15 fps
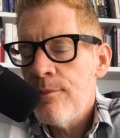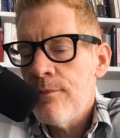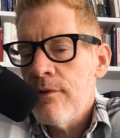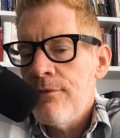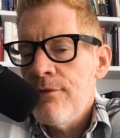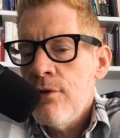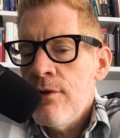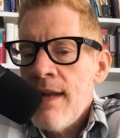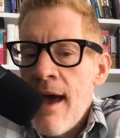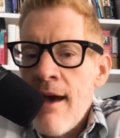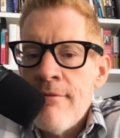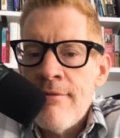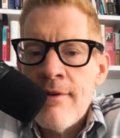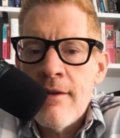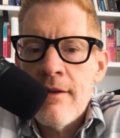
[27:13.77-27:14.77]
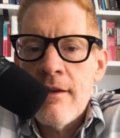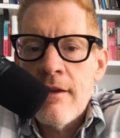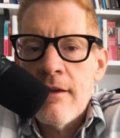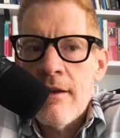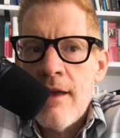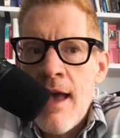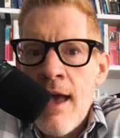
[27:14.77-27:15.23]
if you could have
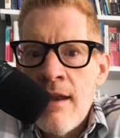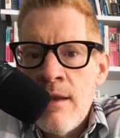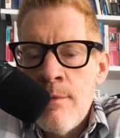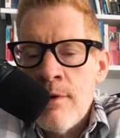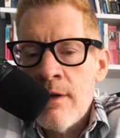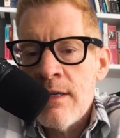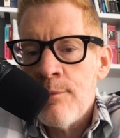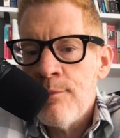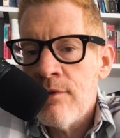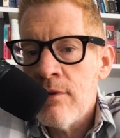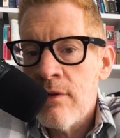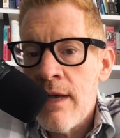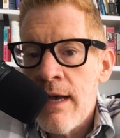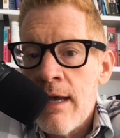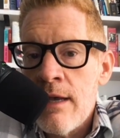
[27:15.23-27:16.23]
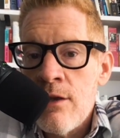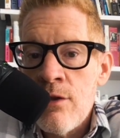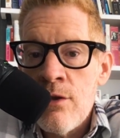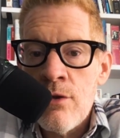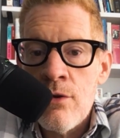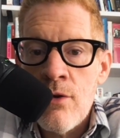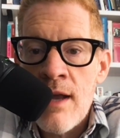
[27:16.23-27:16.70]
anybody play
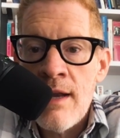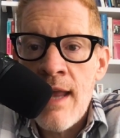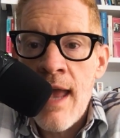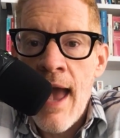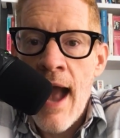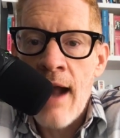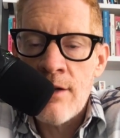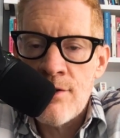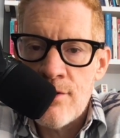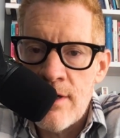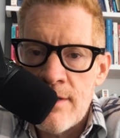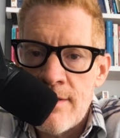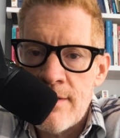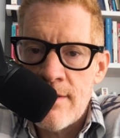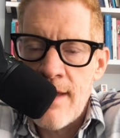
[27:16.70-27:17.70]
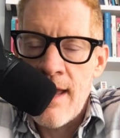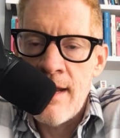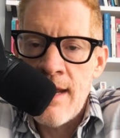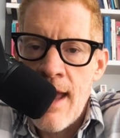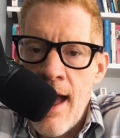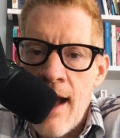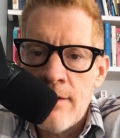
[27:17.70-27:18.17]
you, any
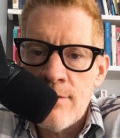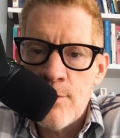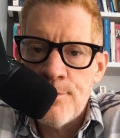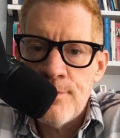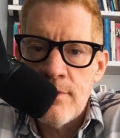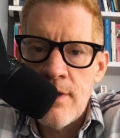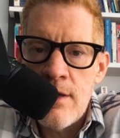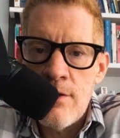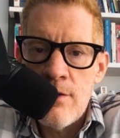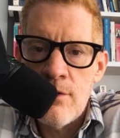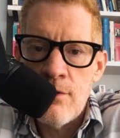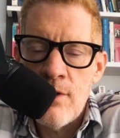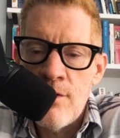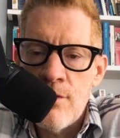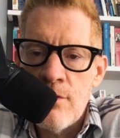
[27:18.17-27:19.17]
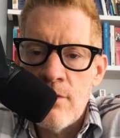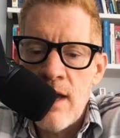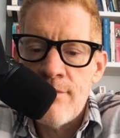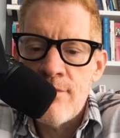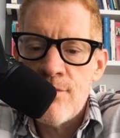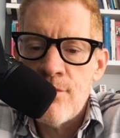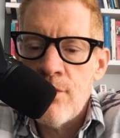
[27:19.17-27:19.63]
actor play you in your
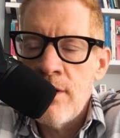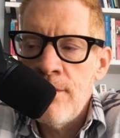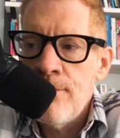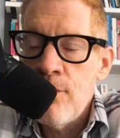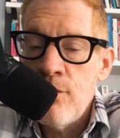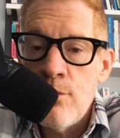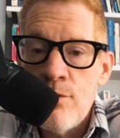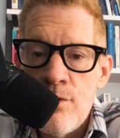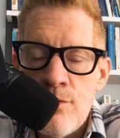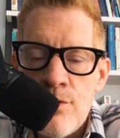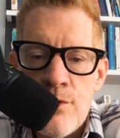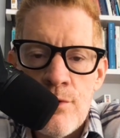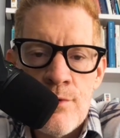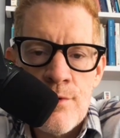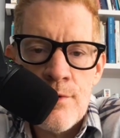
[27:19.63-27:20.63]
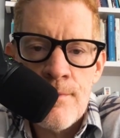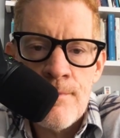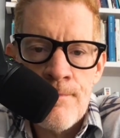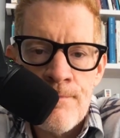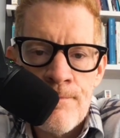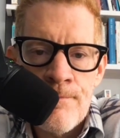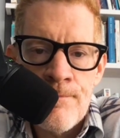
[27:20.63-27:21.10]
life story, who would you choose?
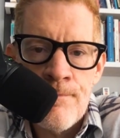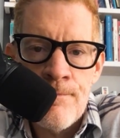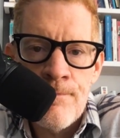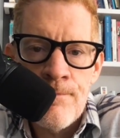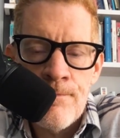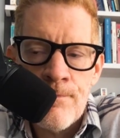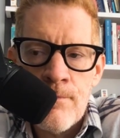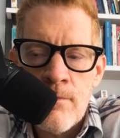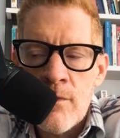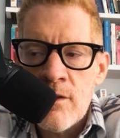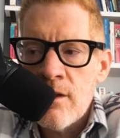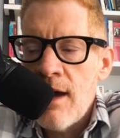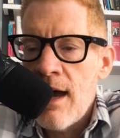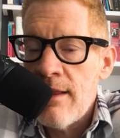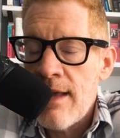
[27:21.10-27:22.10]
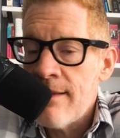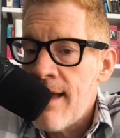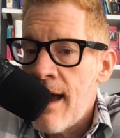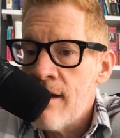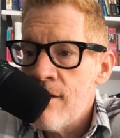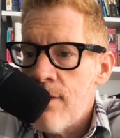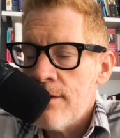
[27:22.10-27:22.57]
I like
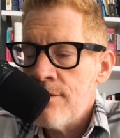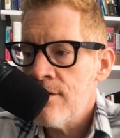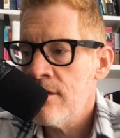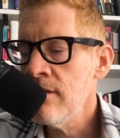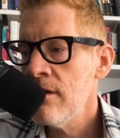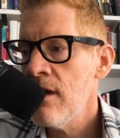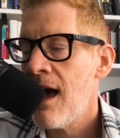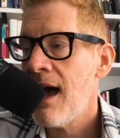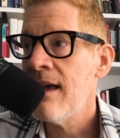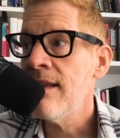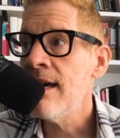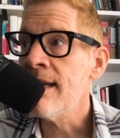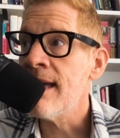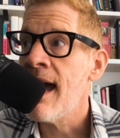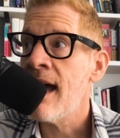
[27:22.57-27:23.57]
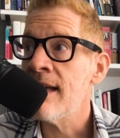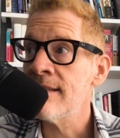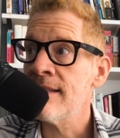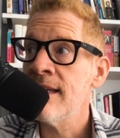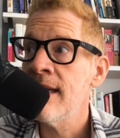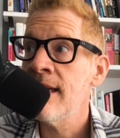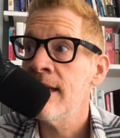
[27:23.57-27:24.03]
that question. I like
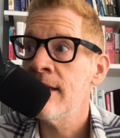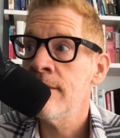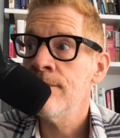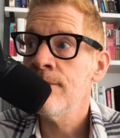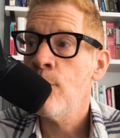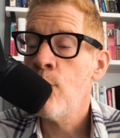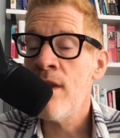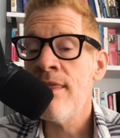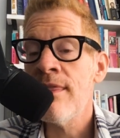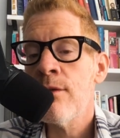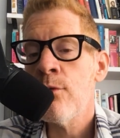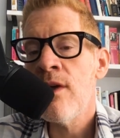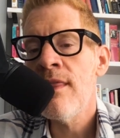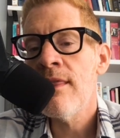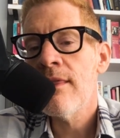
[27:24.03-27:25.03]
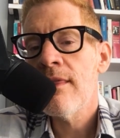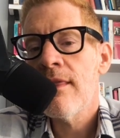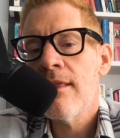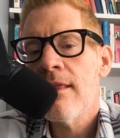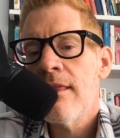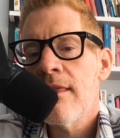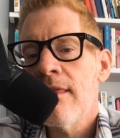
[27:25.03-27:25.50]
asking when
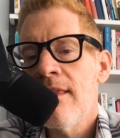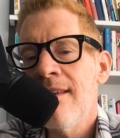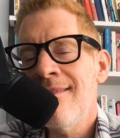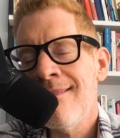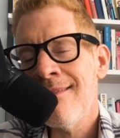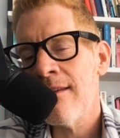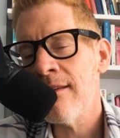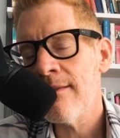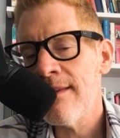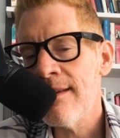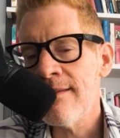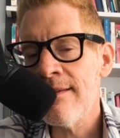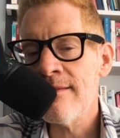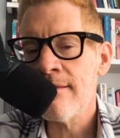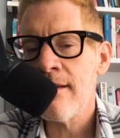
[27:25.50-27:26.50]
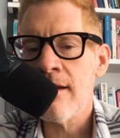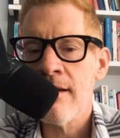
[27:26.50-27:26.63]
this is